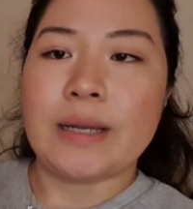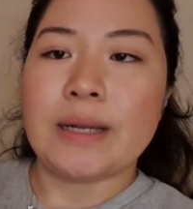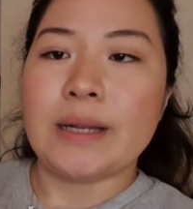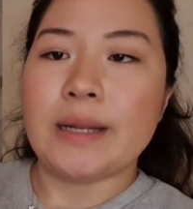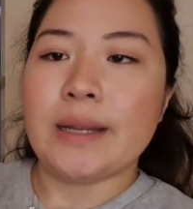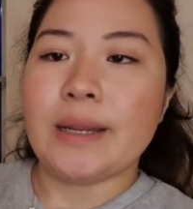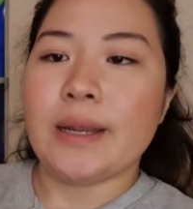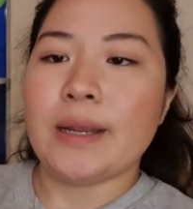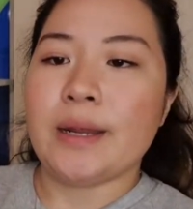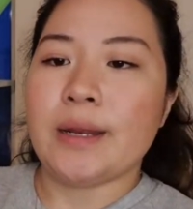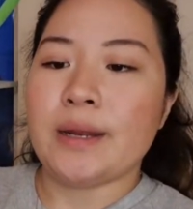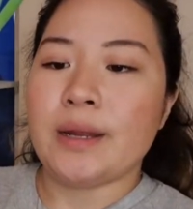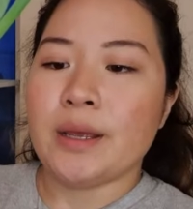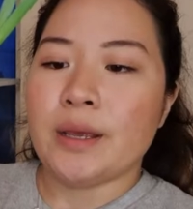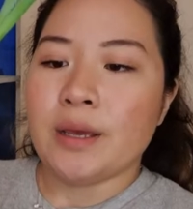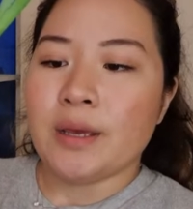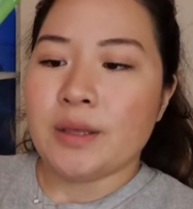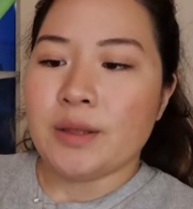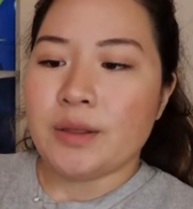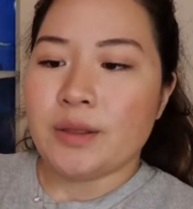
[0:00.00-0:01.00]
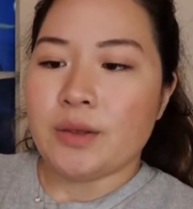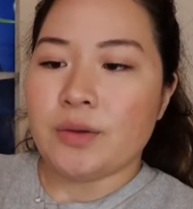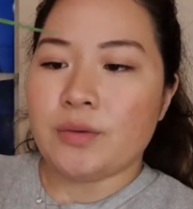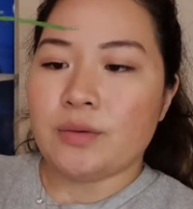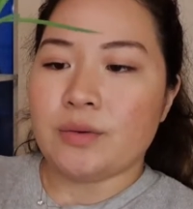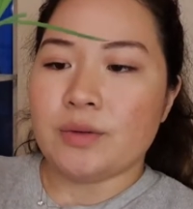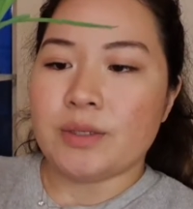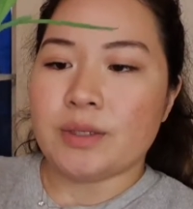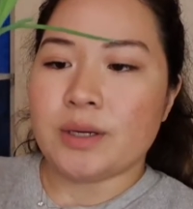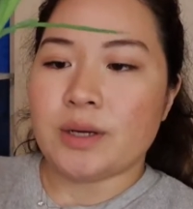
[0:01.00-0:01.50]
clean, the
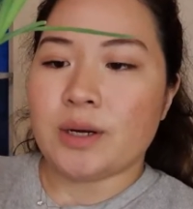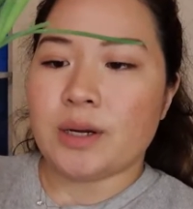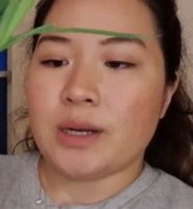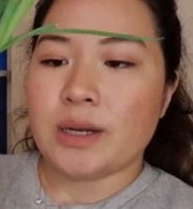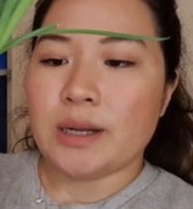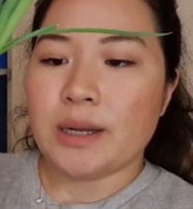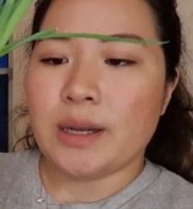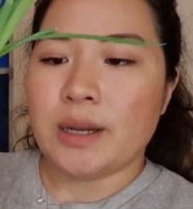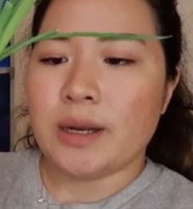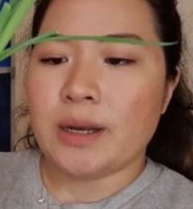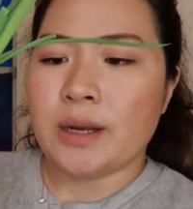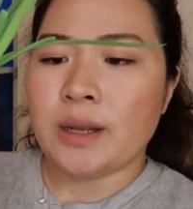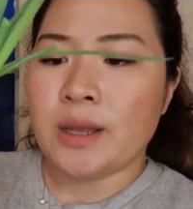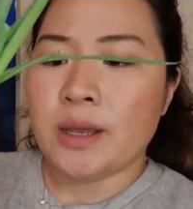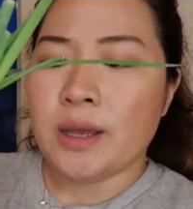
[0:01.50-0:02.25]
roots are clean.